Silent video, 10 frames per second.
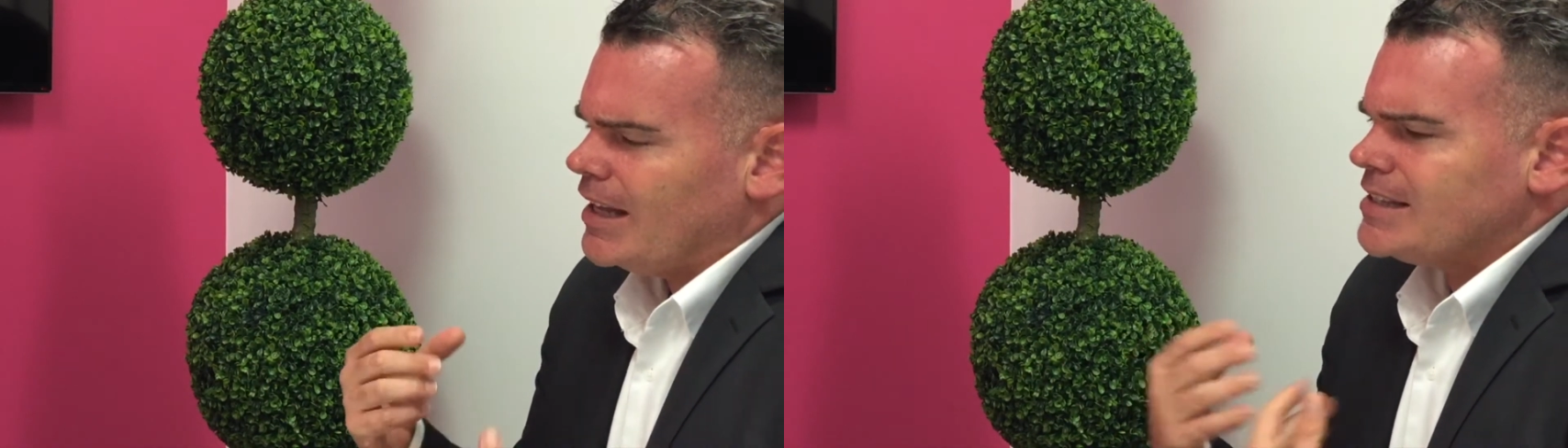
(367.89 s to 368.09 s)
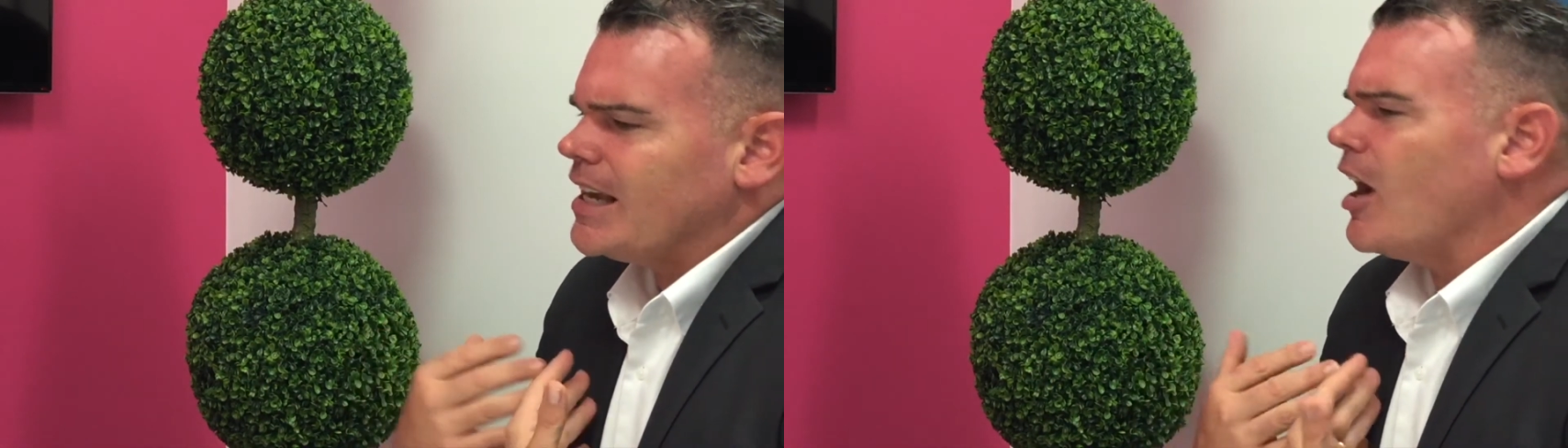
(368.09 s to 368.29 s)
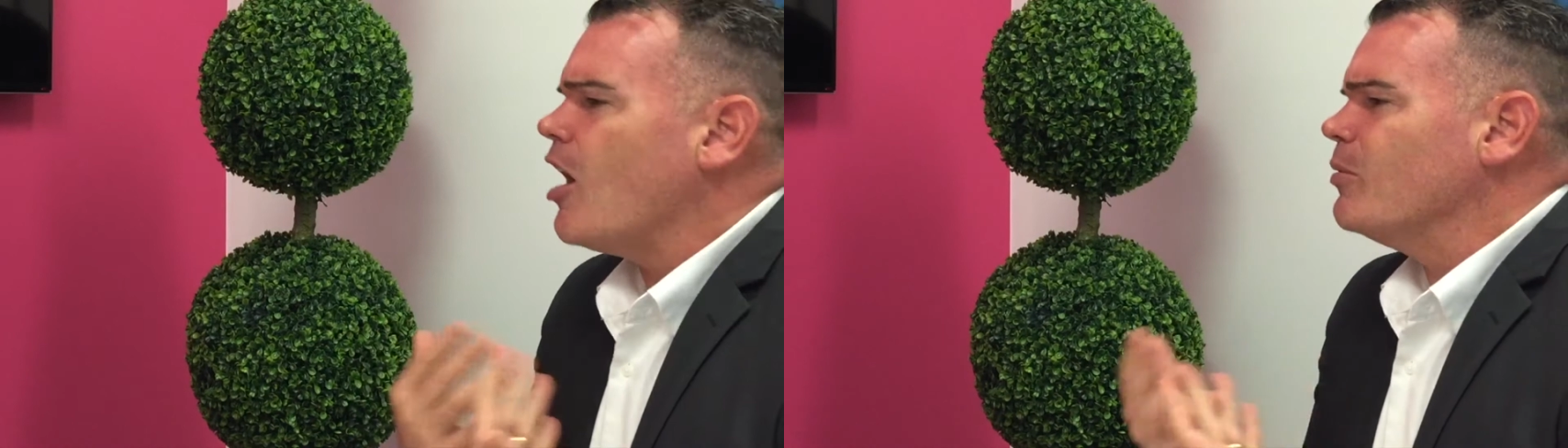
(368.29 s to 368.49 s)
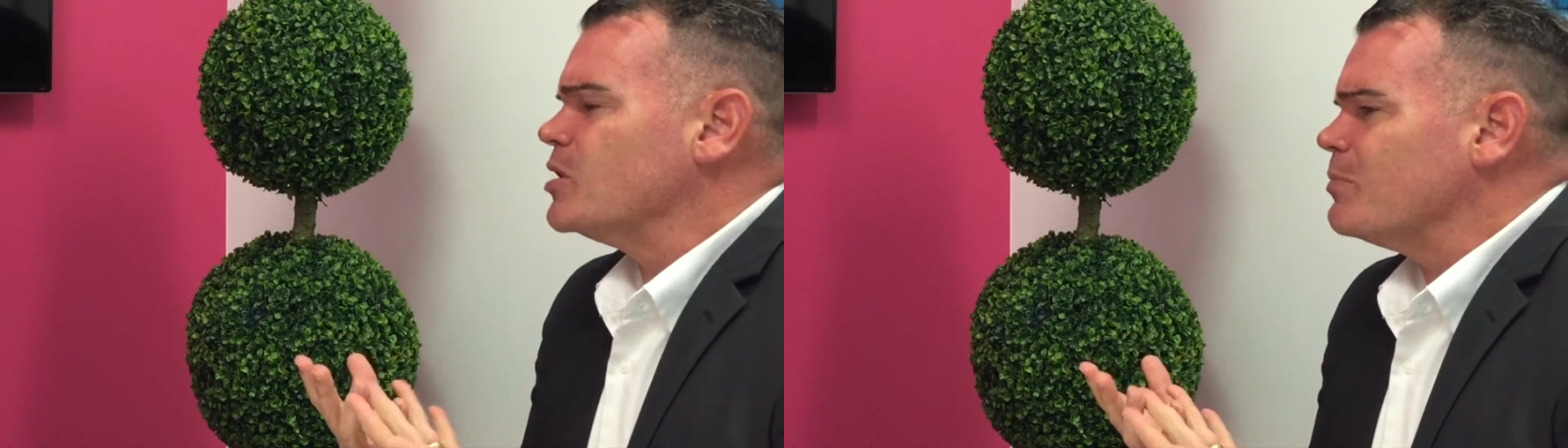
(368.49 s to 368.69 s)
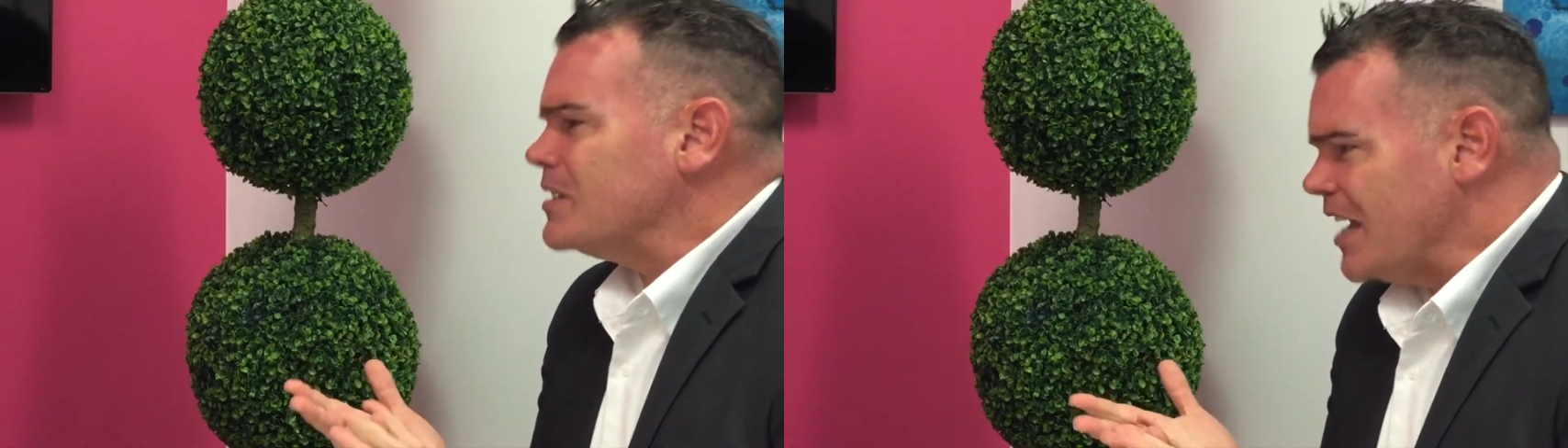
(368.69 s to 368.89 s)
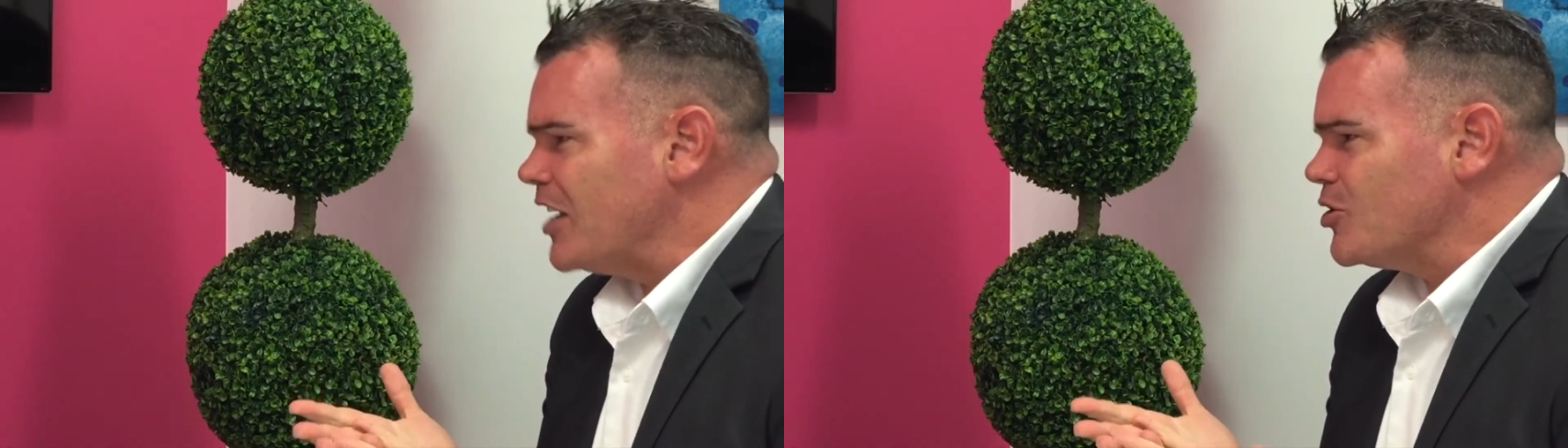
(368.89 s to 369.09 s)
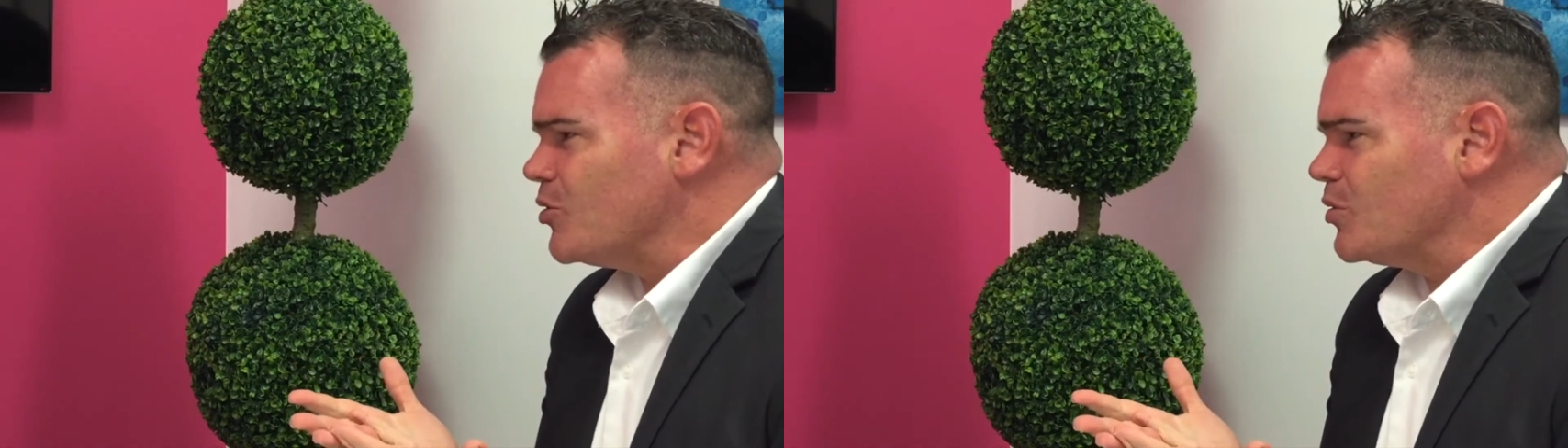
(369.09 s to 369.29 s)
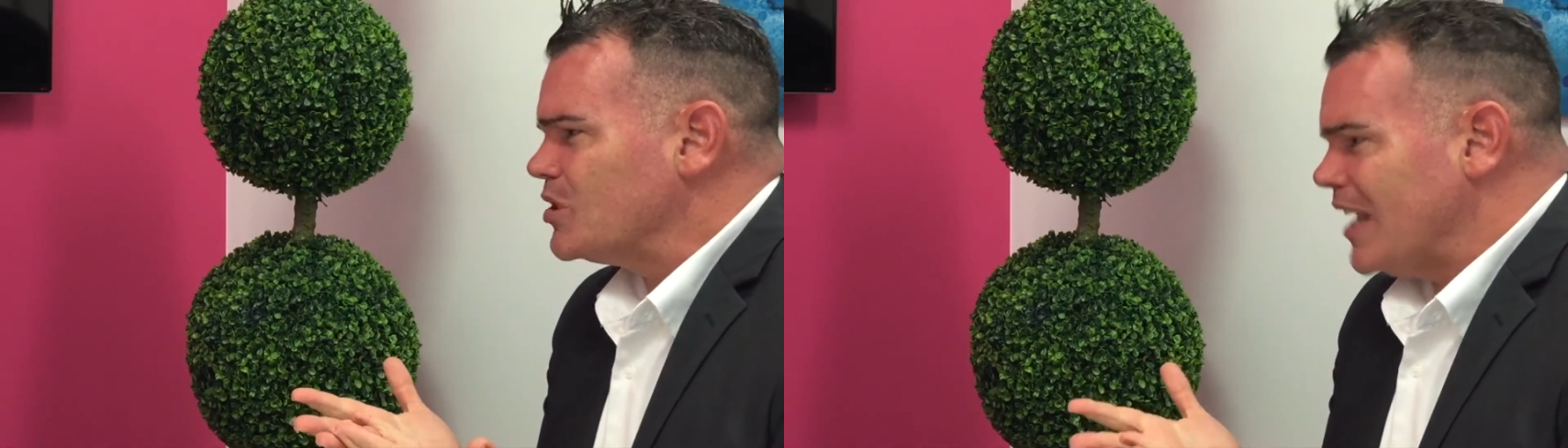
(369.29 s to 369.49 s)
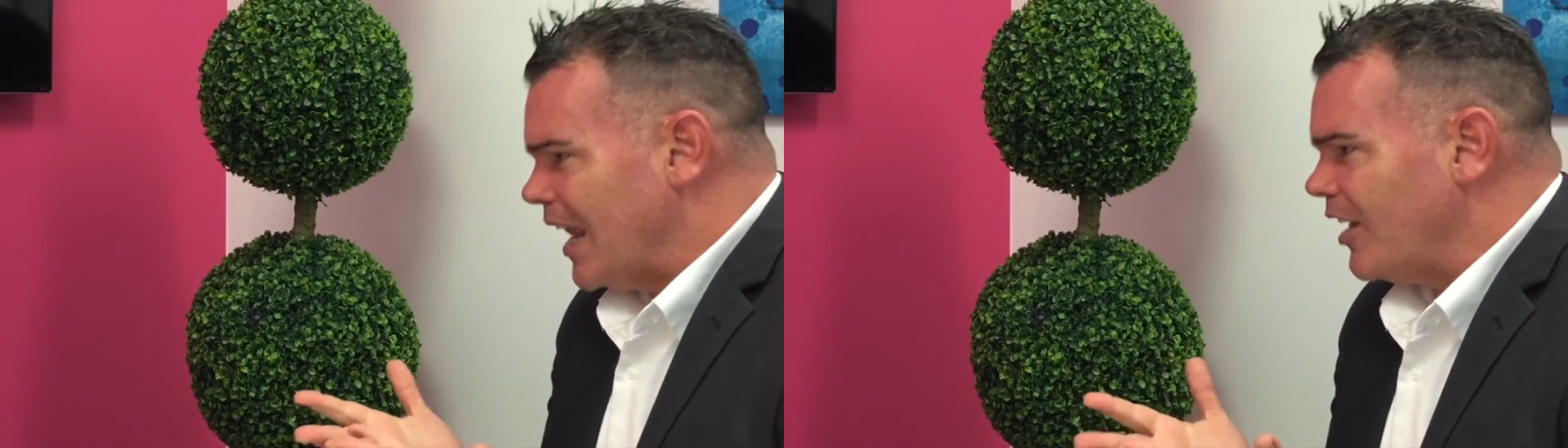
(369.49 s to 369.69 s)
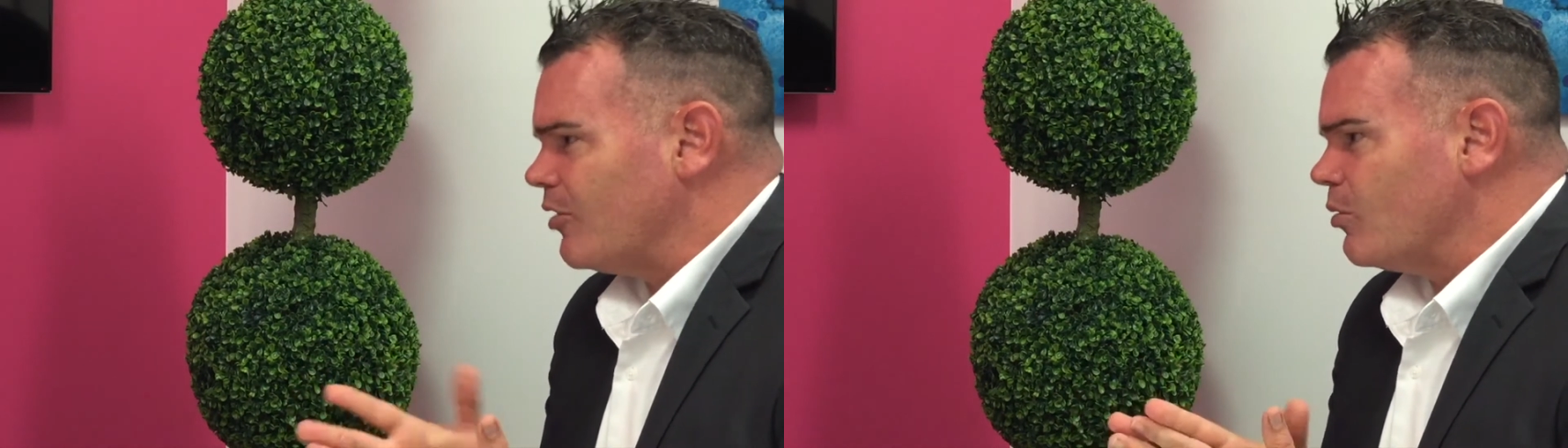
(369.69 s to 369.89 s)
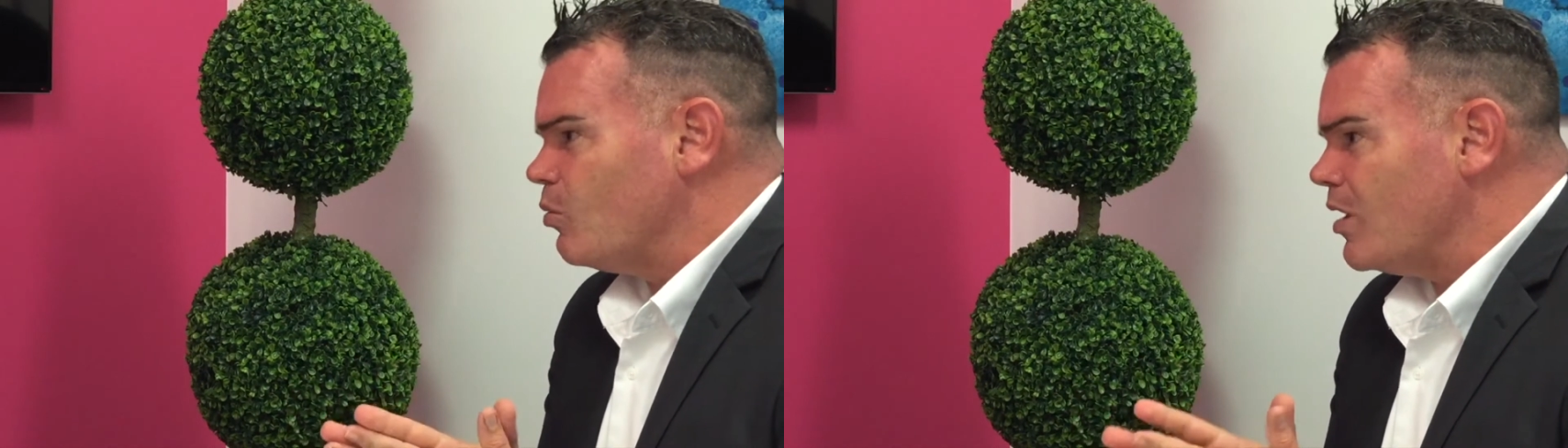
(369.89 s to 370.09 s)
let's say I was a potential seller, what mm-hmm.